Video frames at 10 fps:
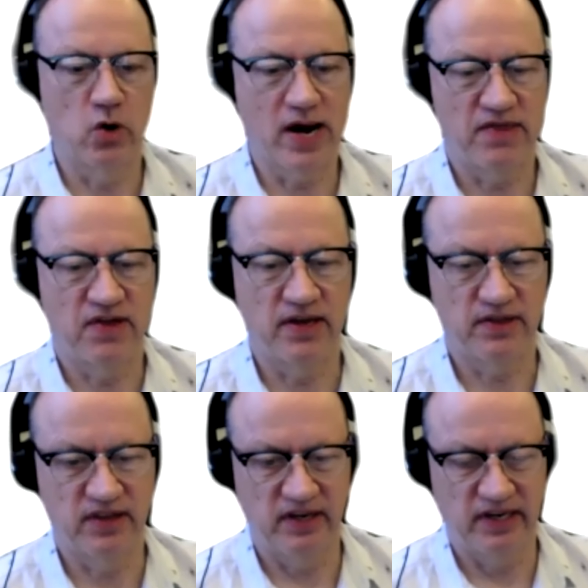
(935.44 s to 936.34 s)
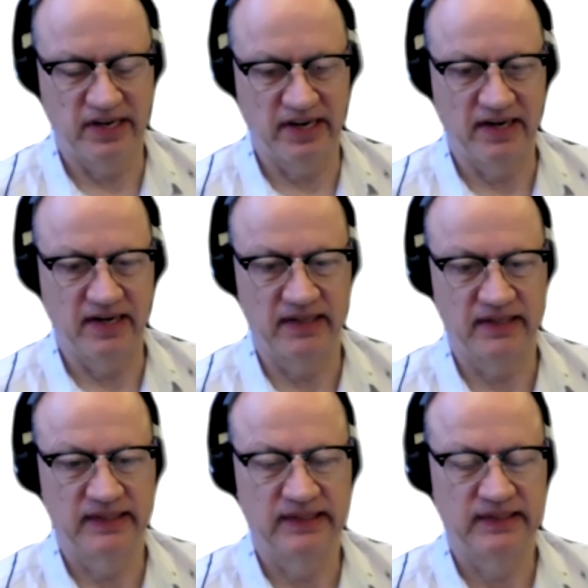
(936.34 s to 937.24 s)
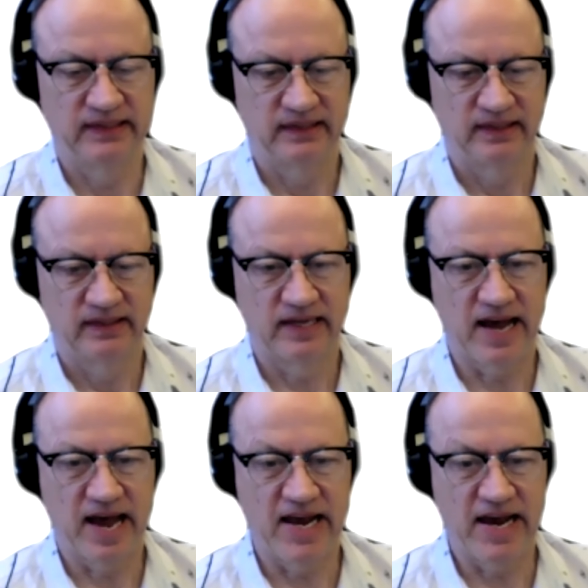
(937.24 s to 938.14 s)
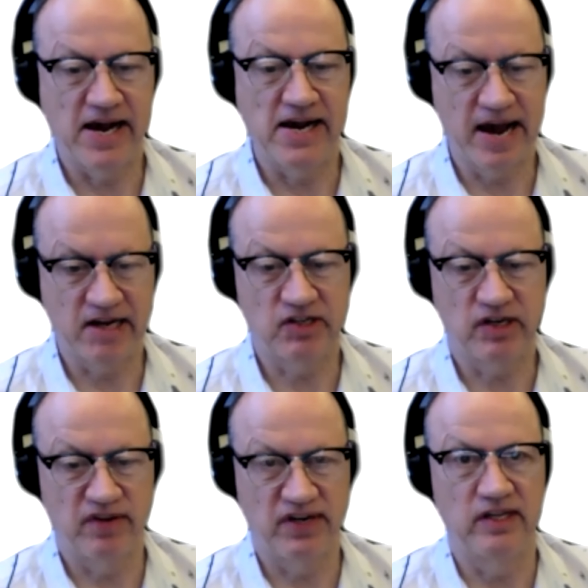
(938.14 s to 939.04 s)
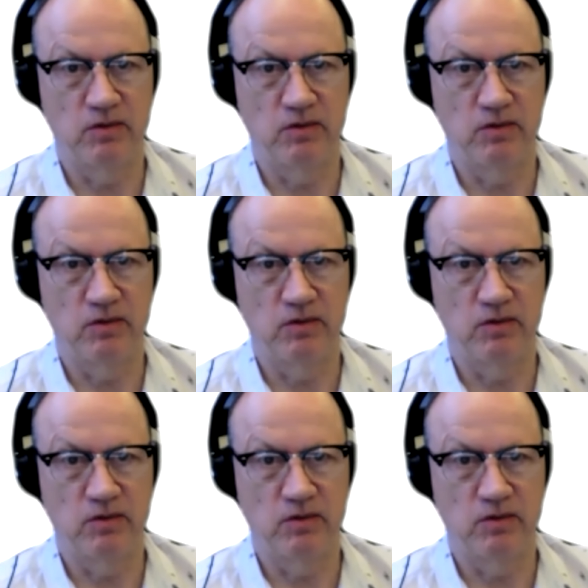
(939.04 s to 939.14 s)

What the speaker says: I think the AI activity,